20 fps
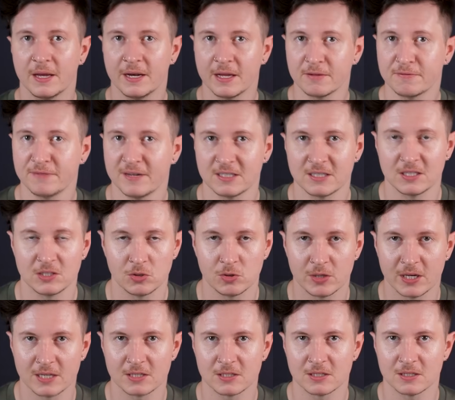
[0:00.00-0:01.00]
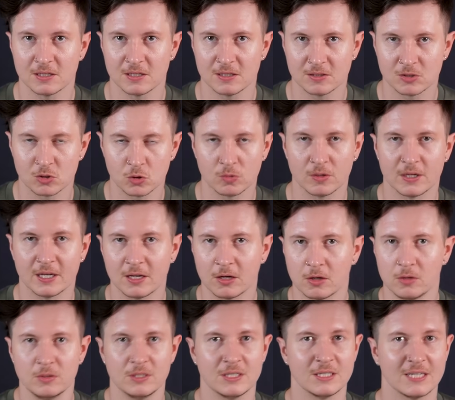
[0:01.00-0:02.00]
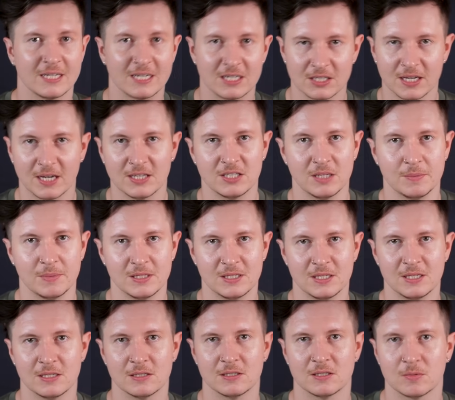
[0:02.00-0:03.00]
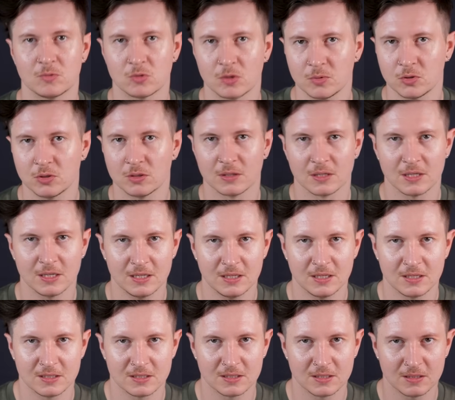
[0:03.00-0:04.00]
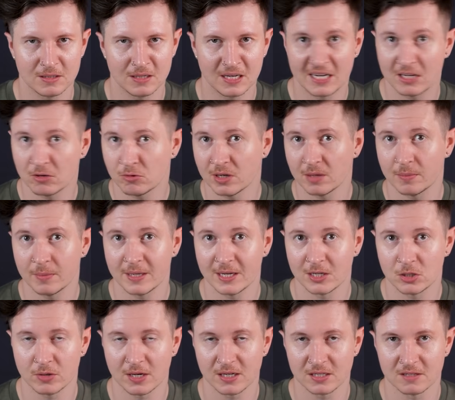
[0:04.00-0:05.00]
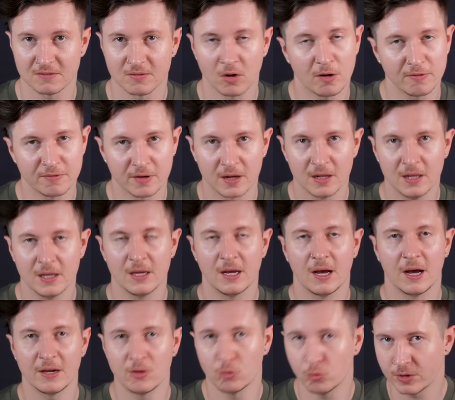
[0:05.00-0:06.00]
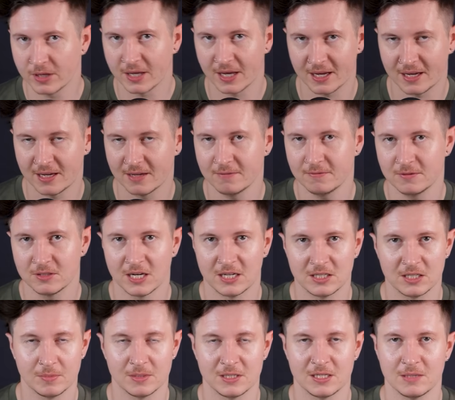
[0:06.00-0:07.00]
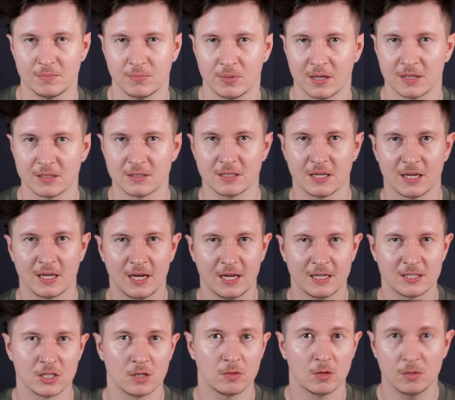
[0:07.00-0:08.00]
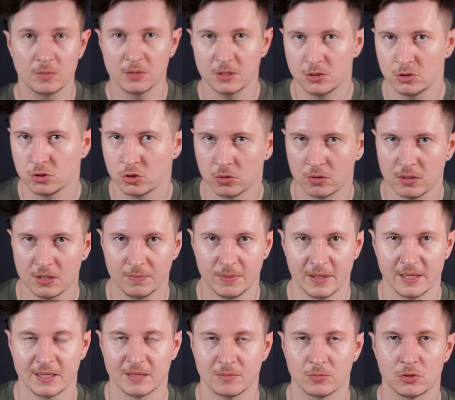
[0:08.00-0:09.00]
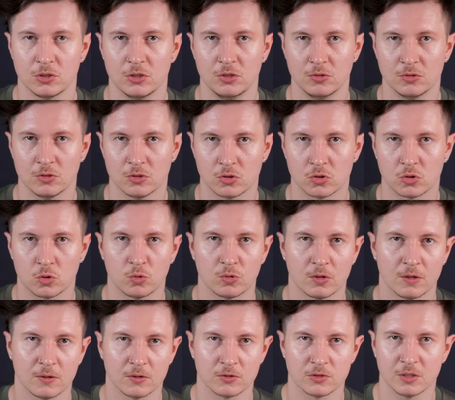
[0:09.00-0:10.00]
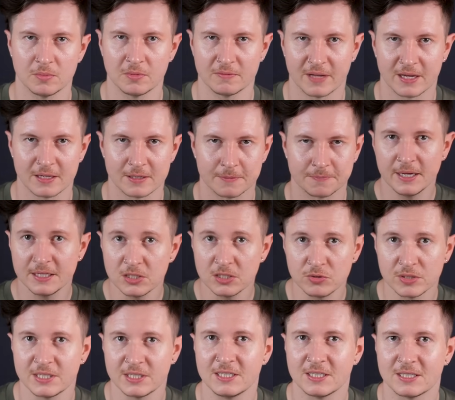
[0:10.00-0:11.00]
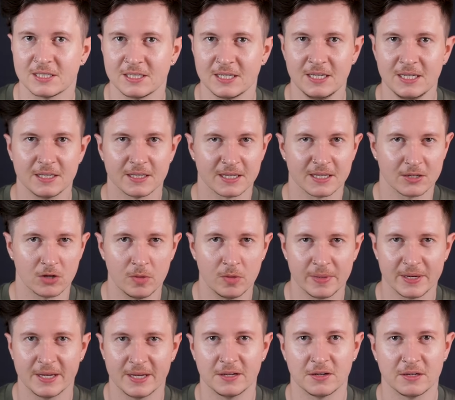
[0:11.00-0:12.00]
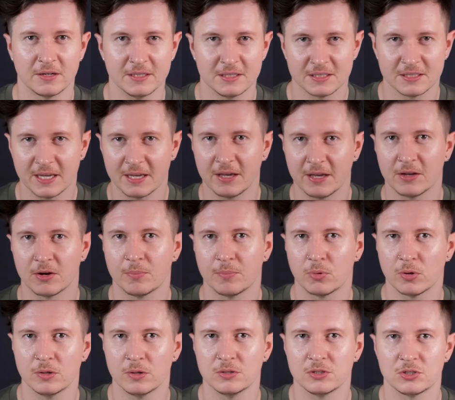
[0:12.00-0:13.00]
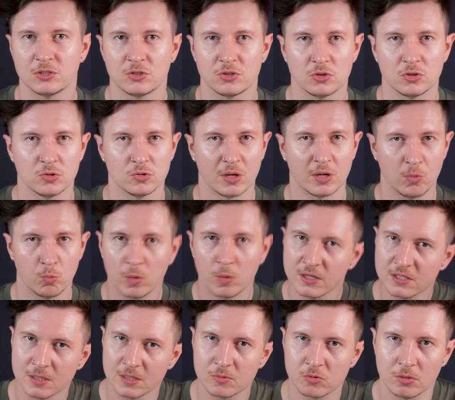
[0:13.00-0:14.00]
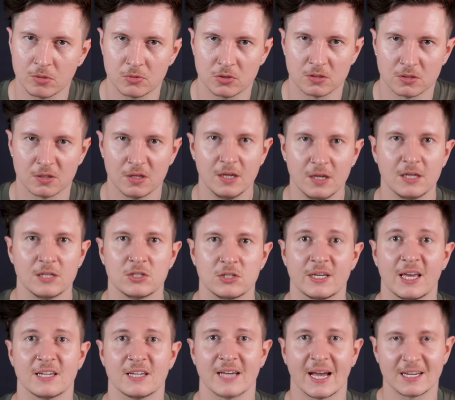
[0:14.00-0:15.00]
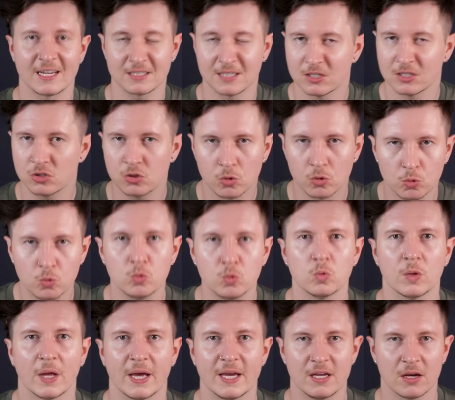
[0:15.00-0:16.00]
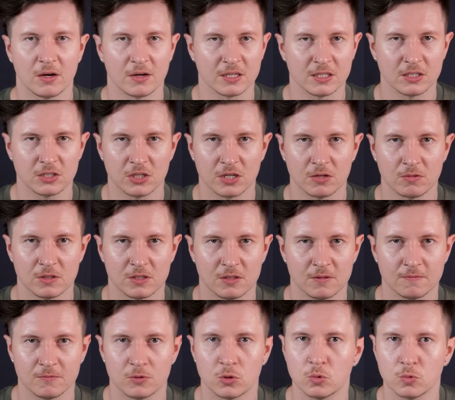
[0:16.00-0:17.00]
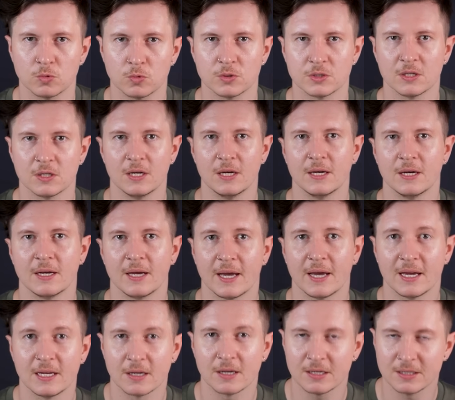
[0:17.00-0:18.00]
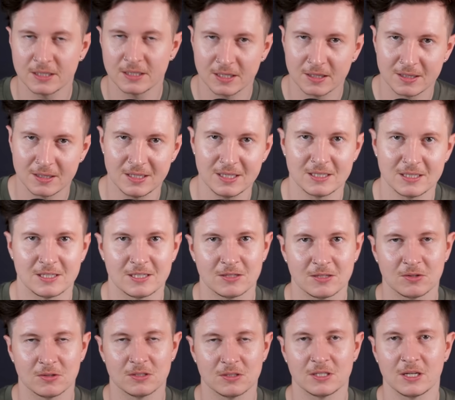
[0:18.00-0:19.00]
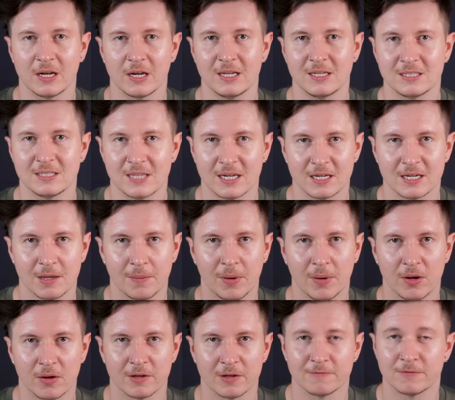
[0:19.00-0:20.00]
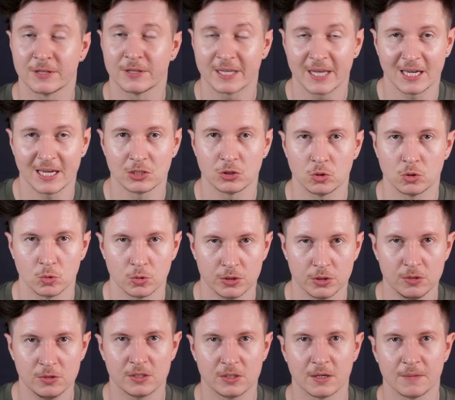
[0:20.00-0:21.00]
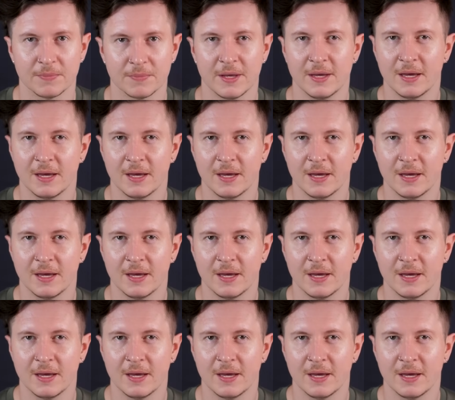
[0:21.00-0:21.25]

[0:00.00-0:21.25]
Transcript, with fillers: Now, the fact that you get Sora included in a ChatGPT subscription is an incredibly attractive offer. I already have ChatGPT Plus, and so I will enjoy being able to use Sora on top of that. It's interesting to see that OpenAI is taking an approach to a one subscription to get access to all A I generative tools. And I think this could certainly set it apart for the casual user.